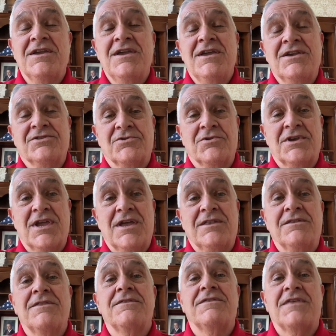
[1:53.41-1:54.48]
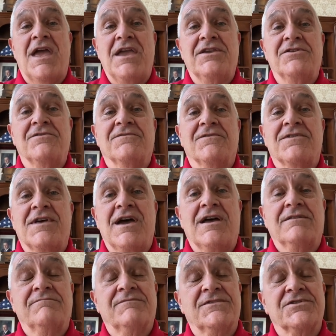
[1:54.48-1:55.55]
So, again, thank you for that.
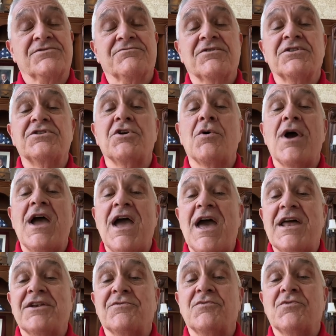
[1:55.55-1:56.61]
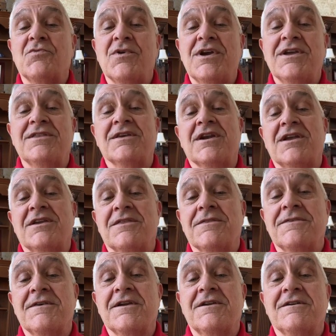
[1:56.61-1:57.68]
There's really no adequate way that I can
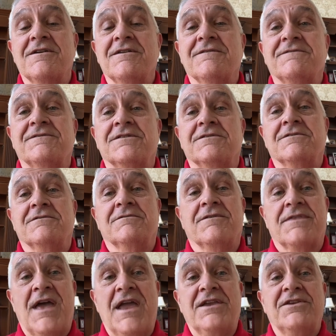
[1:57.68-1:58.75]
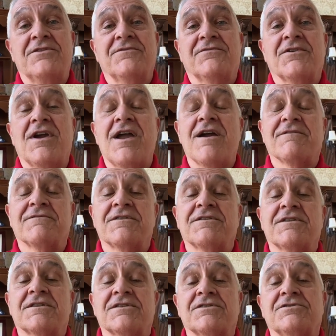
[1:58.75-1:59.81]
think of to thank you for everything
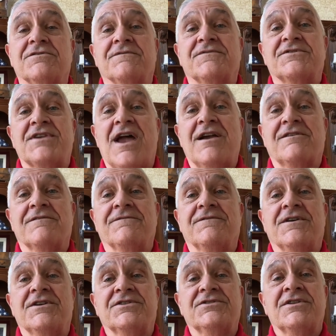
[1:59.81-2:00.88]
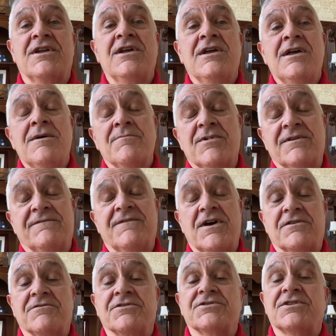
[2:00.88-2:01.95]
that you've sacrificed, but
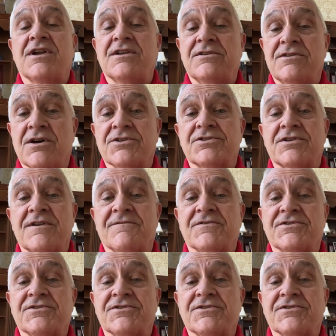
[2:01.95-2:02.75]
Veterans Day does give us